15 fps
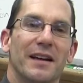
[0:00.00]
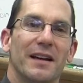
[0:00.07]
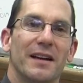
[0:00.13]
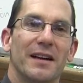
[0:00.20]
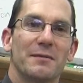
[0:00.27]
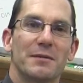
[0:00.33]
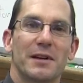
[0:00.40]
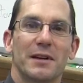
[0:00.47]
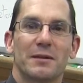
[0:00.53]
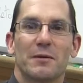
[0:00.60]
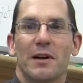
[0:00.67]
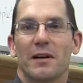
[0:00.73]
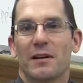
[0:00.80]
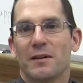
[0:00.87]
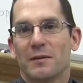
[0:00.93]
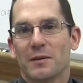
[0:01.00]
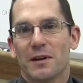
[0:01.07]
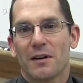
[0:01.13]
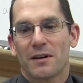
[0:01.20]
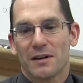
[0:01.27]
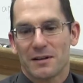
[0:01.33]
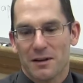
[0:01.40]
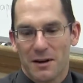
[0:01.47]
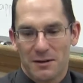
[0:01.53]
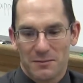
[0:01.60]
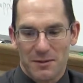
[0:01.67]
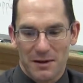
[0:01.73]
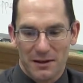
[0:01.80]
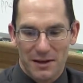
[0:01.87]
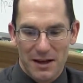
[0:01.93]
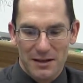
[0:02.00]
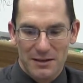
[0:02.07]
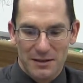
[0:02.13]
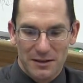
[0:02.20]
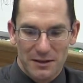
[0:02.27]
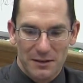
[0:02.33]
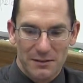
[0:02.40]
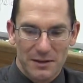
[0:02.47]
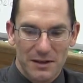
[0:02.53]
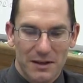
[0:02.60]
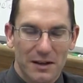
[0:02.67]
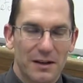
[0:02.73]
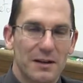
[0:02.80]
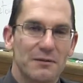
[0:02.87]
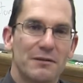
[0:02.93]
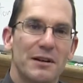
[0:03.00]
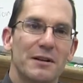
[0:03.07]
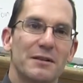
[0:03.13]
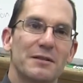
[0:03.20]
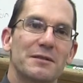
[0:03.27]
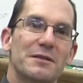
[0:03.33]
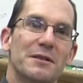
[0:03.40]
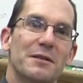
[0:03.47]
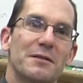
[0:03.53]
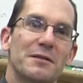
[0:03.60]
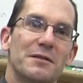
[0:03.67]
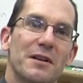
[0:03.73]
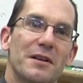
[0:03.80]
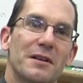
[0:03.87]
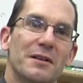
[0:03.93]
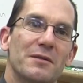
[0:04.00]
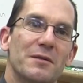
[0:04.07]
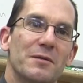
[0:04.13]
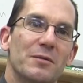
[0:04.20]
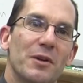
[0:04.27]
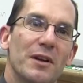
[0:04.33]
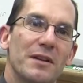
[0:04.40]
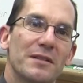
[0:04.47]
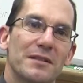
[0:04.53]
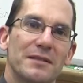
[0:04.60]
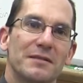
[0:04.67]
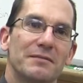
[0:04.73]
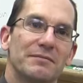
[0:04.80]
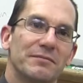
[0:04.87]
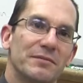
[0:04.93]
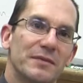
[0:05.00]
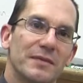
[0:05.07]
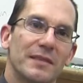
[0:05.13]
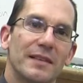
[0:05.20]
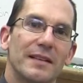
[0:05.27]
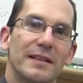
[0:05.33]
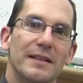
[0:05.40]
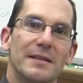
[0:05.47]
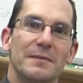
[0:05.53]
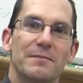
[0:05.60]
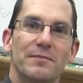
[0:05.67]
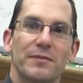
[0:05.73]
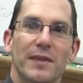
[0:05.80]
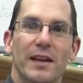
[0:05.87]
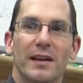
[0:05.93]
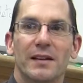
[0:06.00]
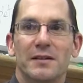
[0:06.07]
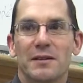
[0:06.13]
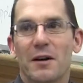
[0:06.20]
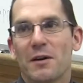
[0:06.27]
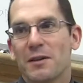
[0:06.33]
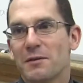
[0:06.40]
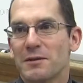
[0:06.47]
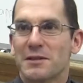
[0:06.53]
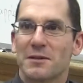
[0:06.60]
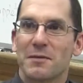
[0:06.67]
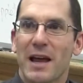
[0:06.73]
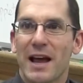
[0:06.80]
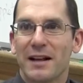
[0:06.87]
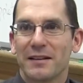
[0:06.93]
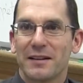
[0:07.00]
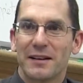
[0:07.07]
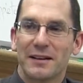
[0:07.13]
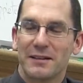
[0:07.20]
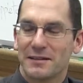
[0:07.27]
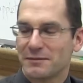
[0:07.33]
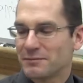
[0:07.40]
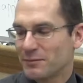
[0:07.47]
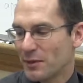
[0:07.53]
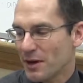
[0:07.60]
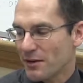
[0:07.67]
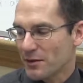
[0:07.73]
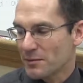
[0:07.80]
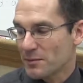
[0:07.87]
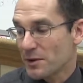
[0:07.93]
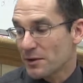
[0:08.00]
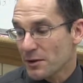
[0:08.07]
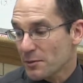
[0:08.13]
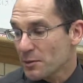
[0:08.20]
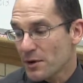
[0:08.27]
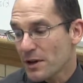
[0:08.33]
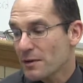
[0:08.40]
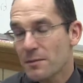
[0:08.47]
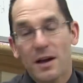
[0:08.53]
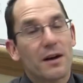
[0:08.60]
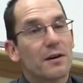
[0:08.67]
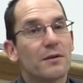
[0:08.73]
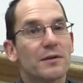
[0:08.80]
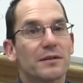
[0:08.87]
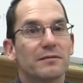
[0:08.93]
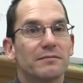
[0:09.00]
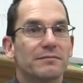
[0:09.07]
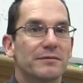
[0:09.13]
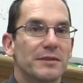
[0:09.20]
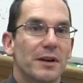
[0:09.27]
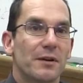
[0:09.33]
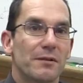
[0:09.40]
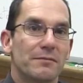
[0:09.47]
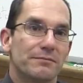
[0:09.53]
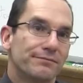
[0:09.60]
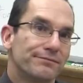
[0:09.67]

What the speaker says: And I'm like, well, we already talked about it last year. We didn't get any readers, so we're trying to go with print. And so there was some haggling and whatever, but they're printing them now, and so.